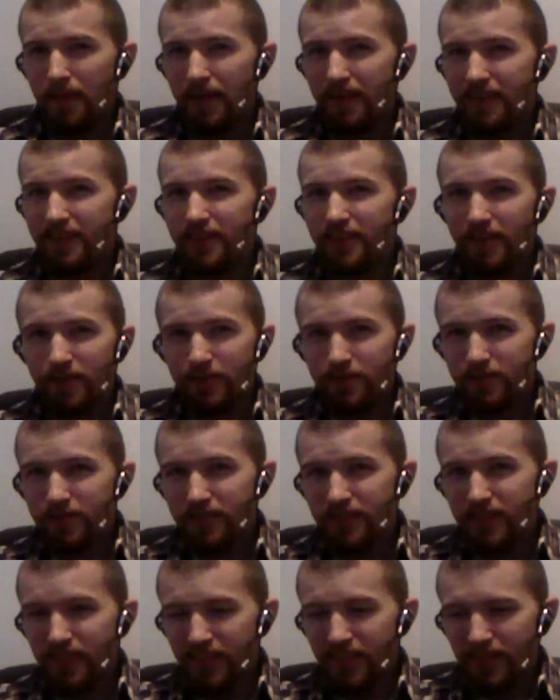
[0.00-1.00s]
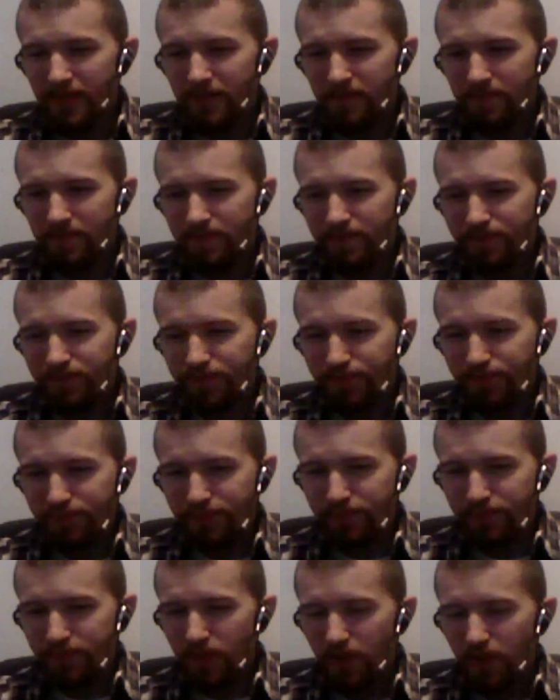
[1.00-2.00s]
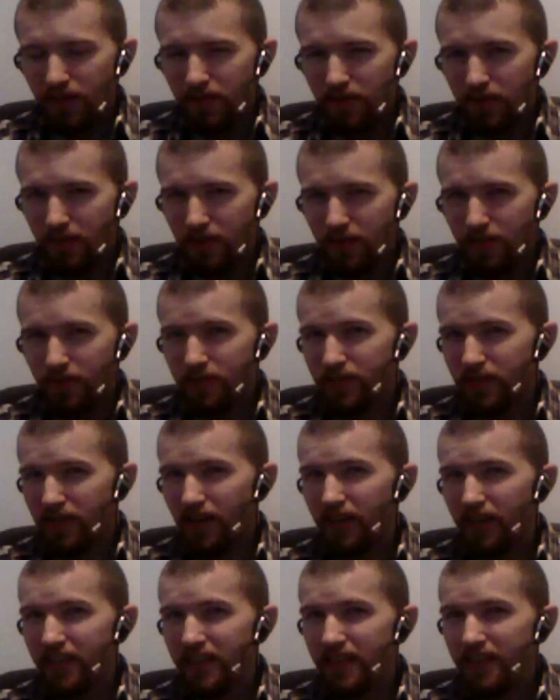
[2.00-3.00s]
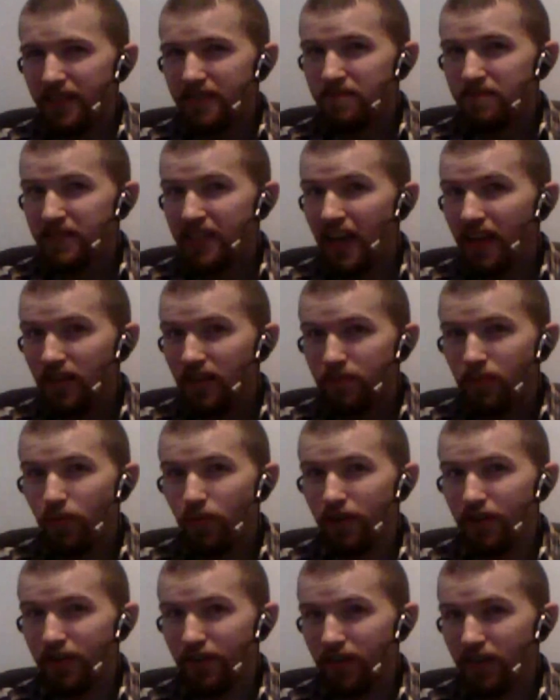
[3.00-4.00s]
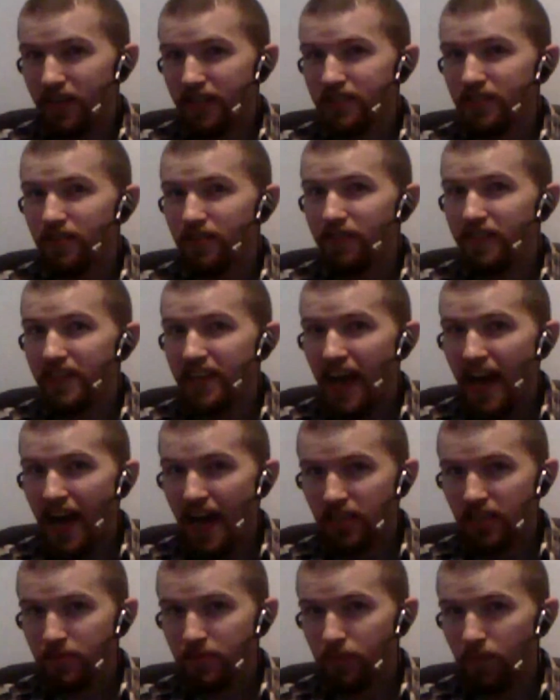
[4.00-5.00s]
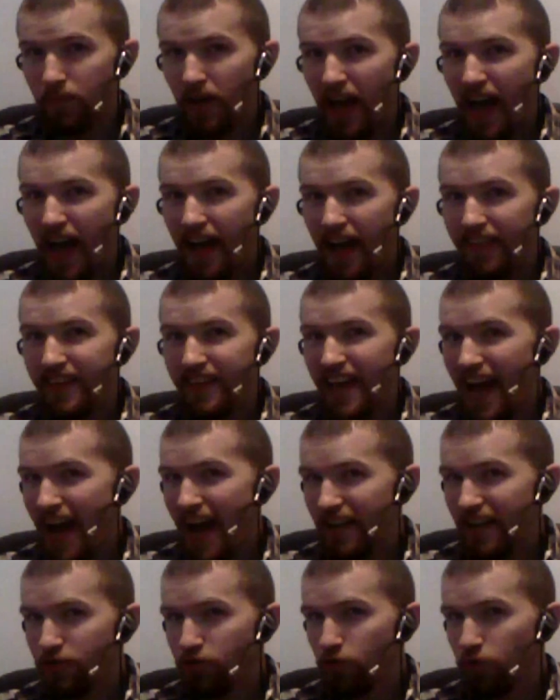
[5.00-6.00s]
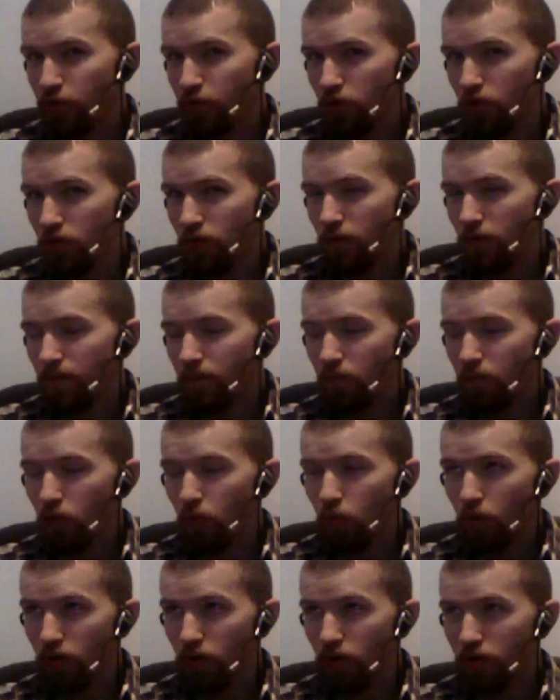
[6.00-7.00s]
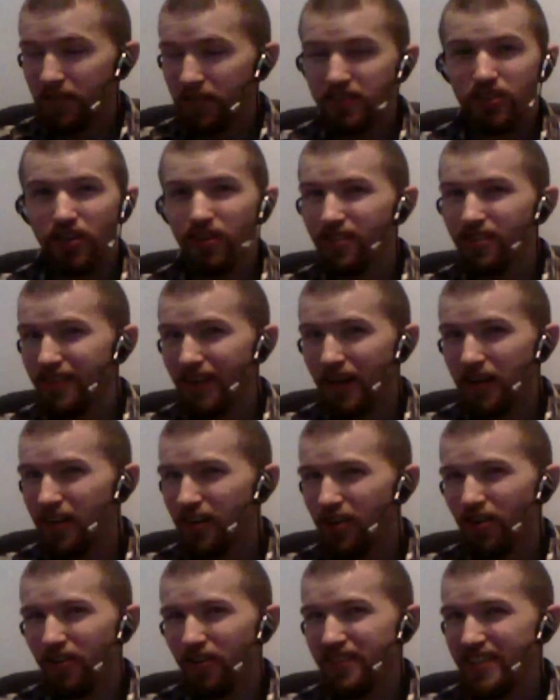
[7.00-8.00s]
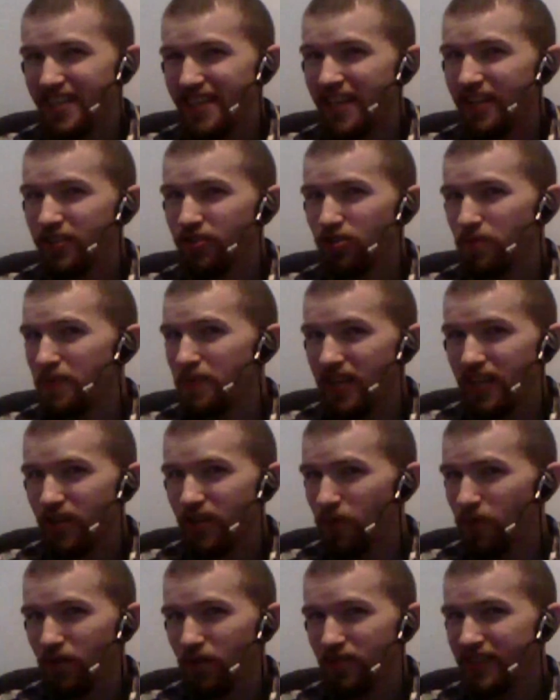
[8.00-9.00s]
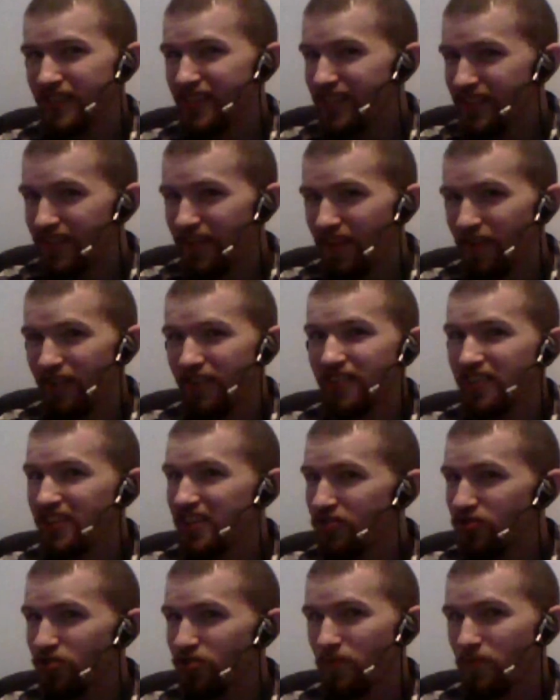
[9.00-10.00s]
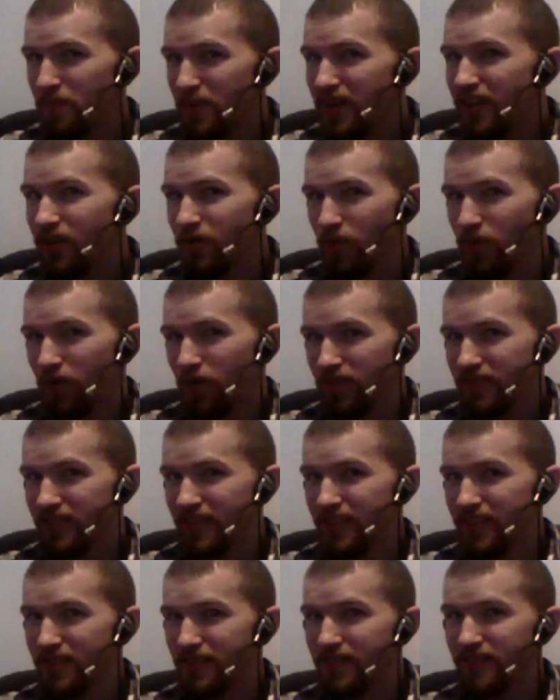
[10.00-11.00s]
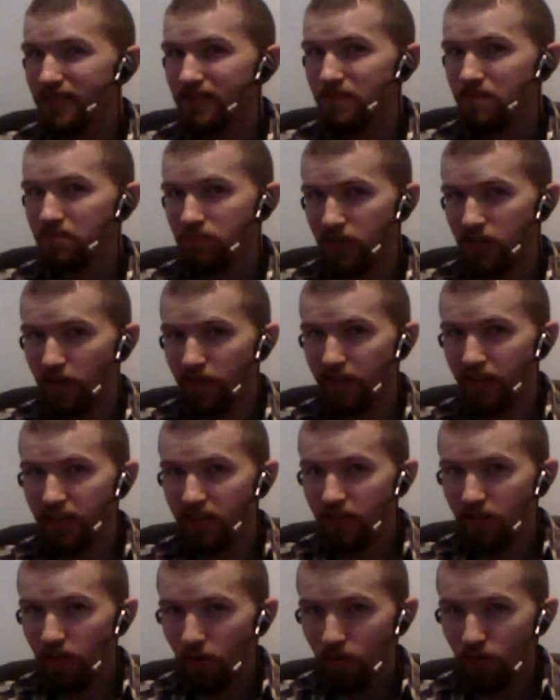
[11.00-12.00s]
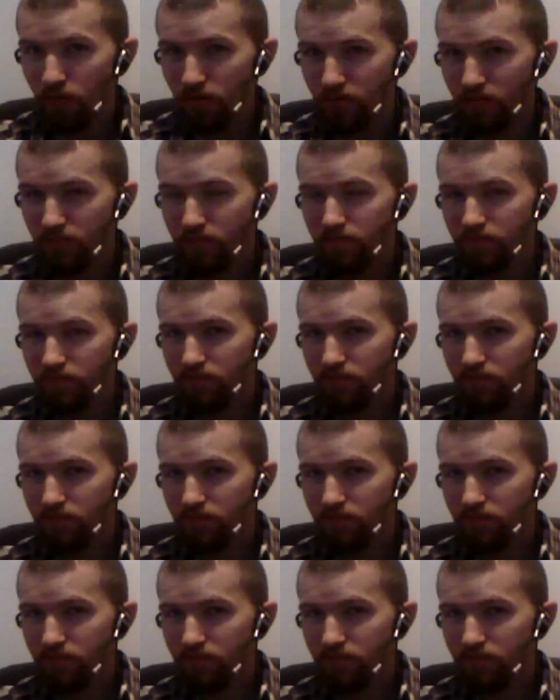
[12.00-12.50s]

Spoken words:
and you know, you see Kusanagi teleporting her, because they're in the astral world, and I'm gonna call it the intermediate world. They're in the intermediate world because, you know, they did the whole,